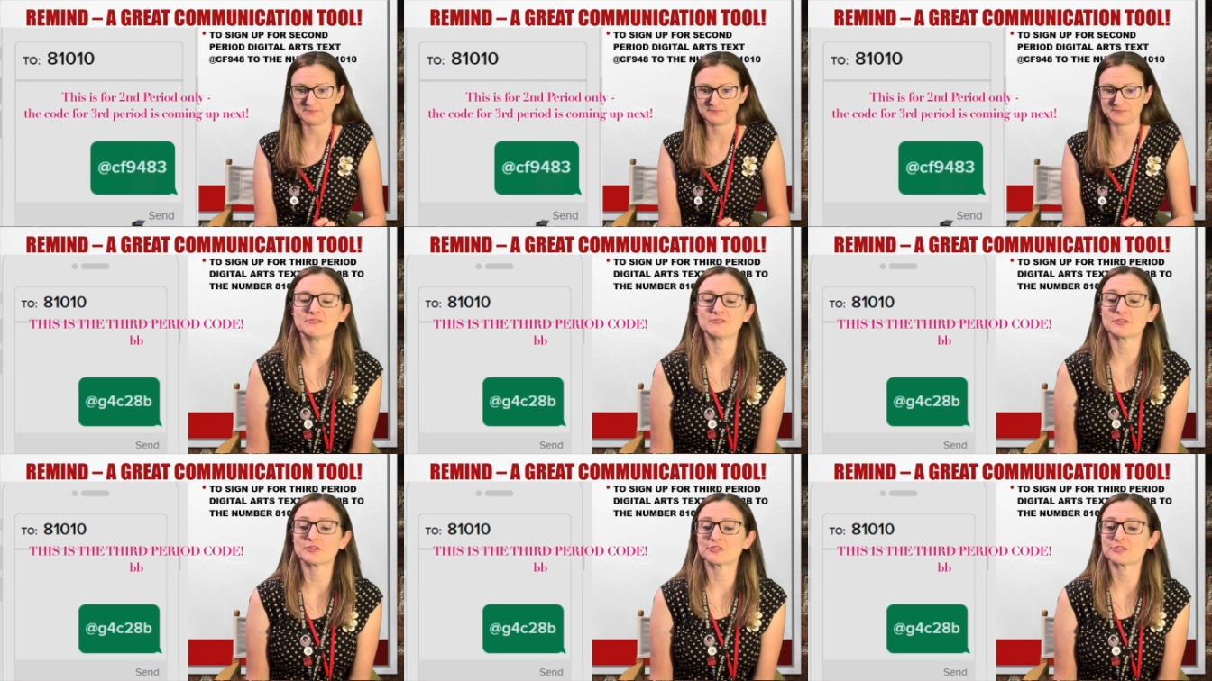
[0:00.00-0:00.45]

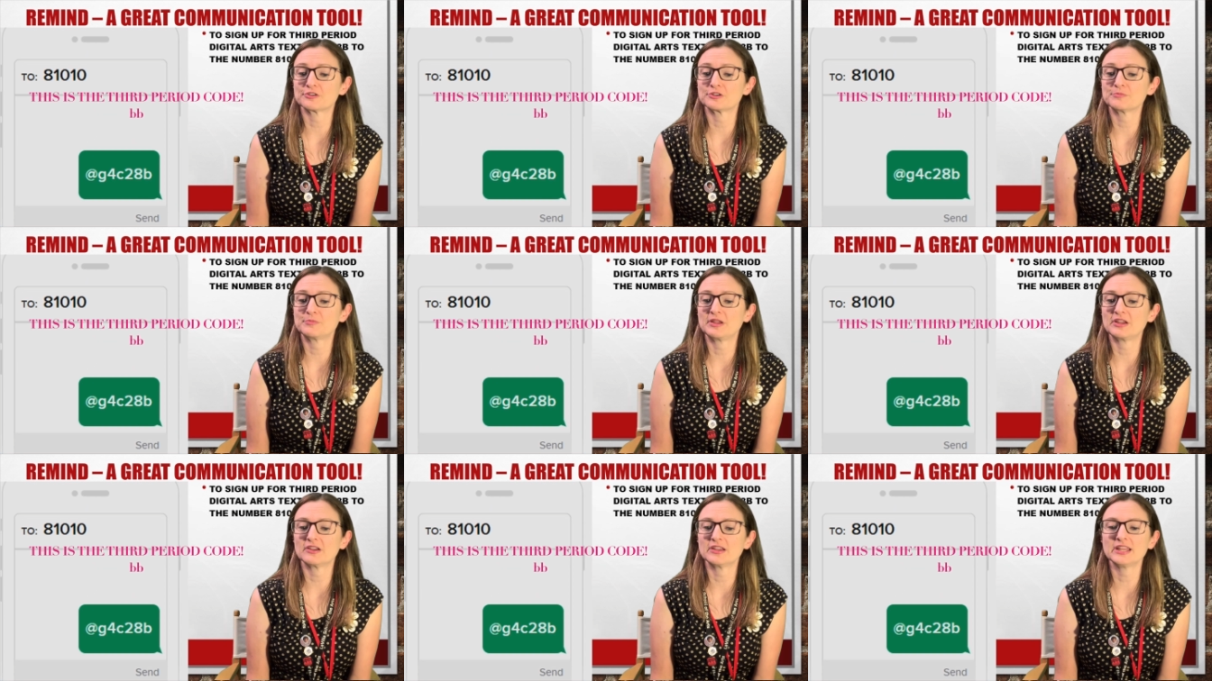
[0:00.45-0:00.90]
For
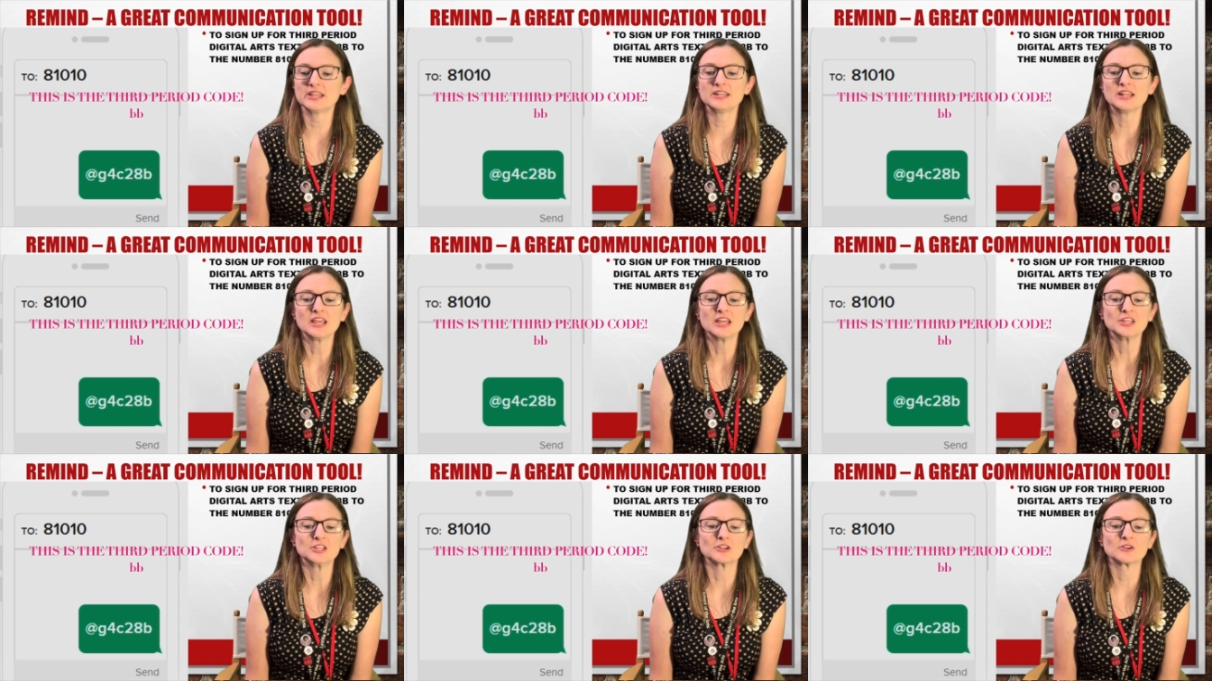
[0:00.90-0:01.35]
3rd
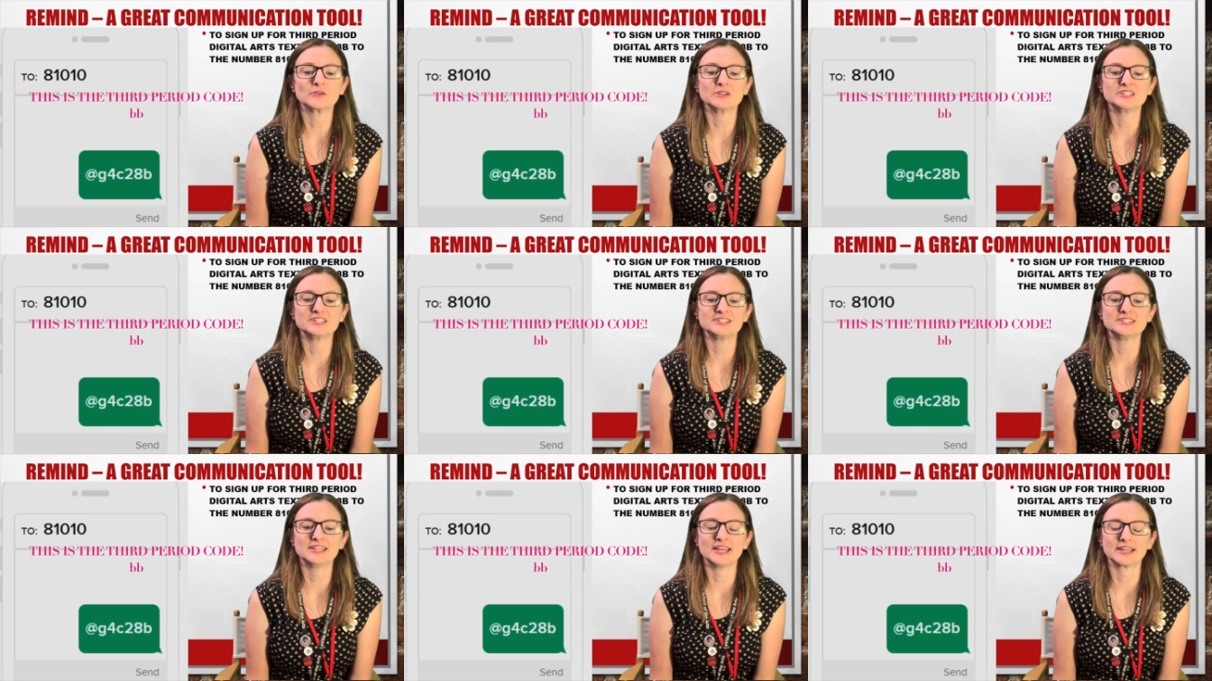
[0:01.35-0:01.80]
period, you're going
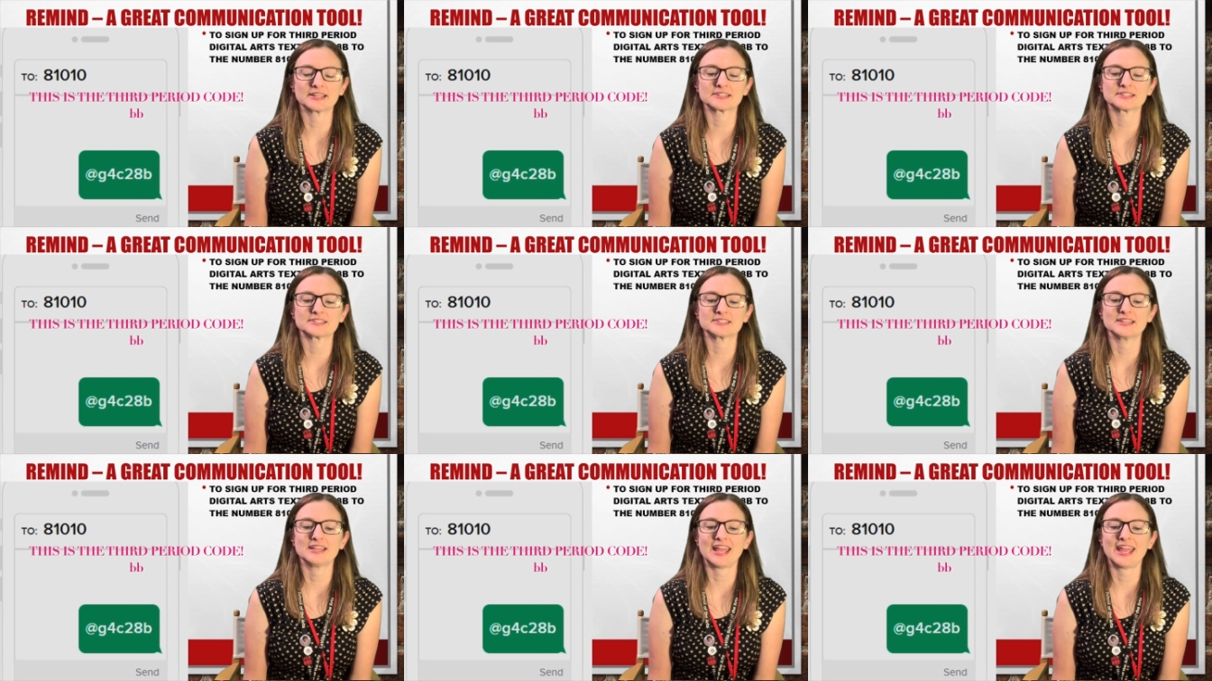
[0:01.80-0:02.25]
to
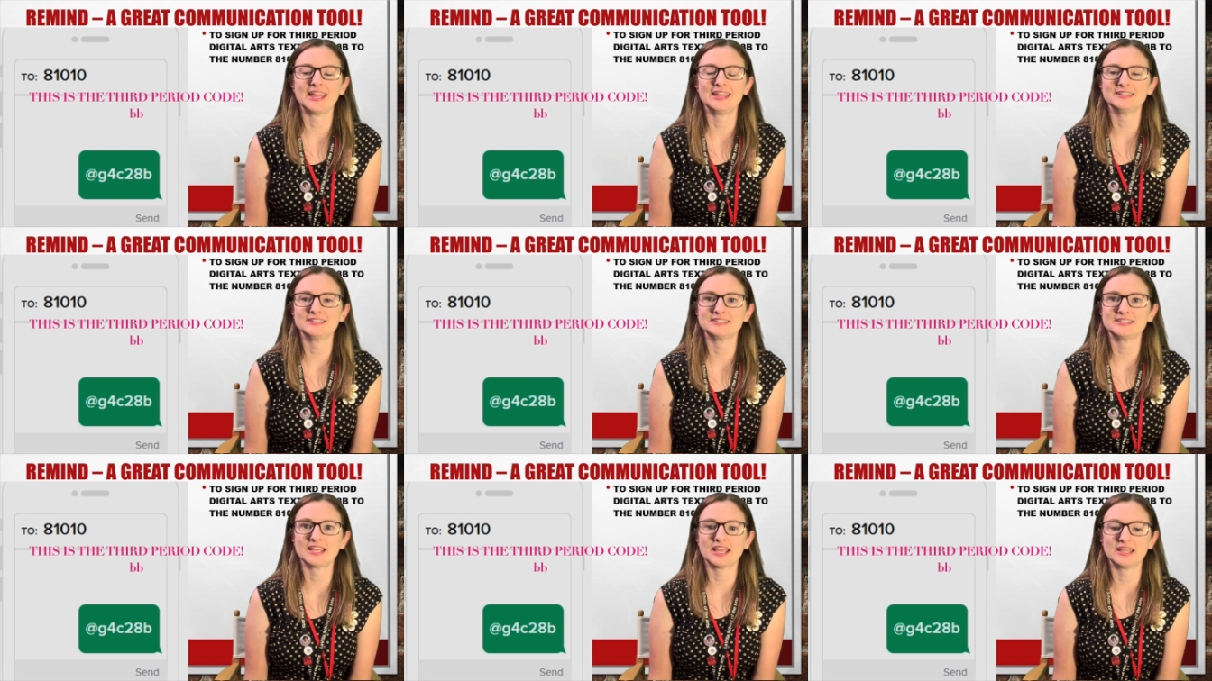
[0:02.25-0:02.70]
text
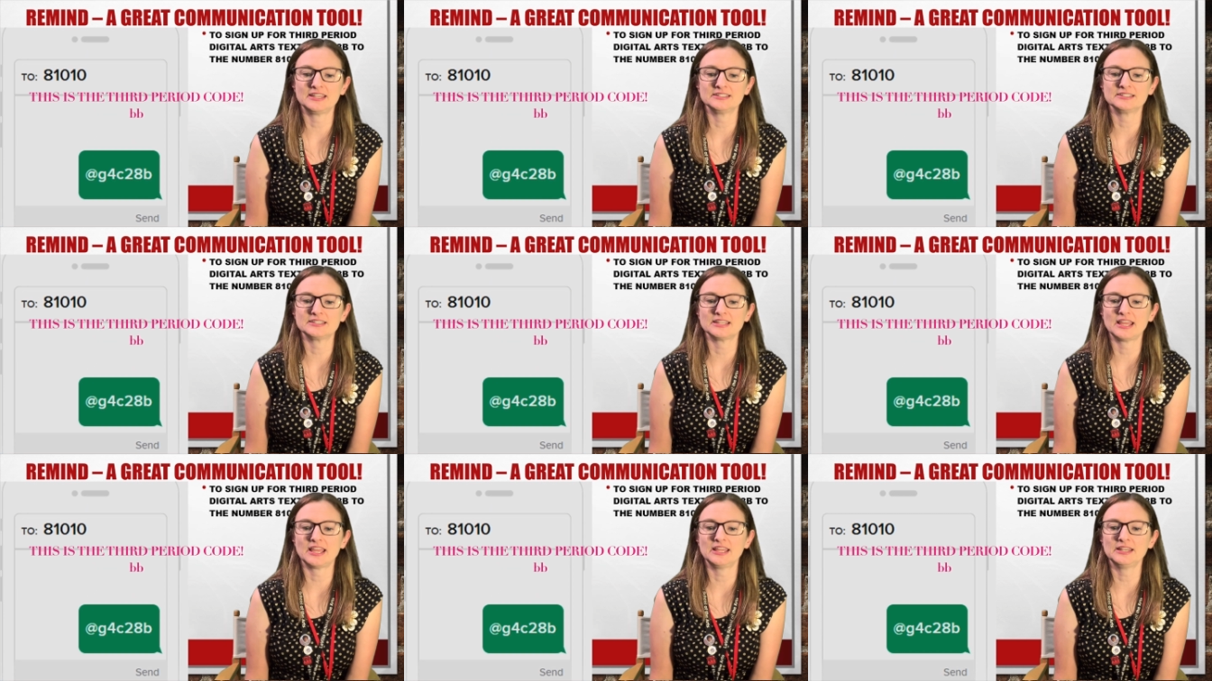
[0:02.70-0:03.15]

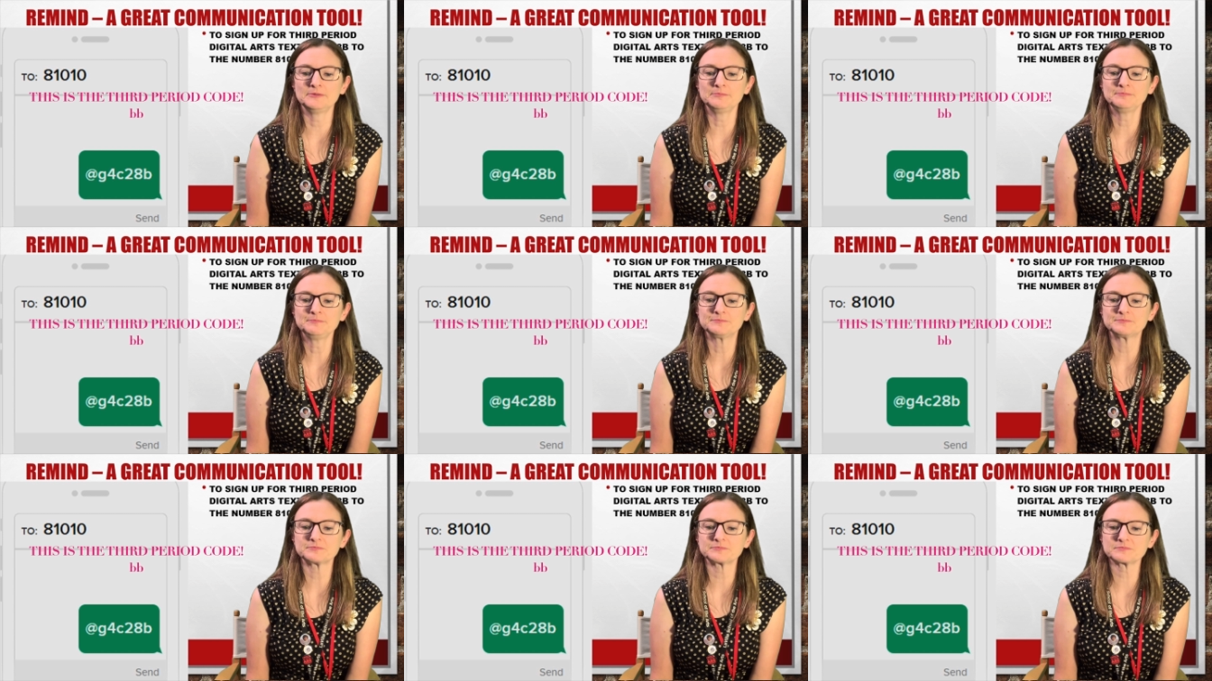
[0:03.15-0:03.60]
81010,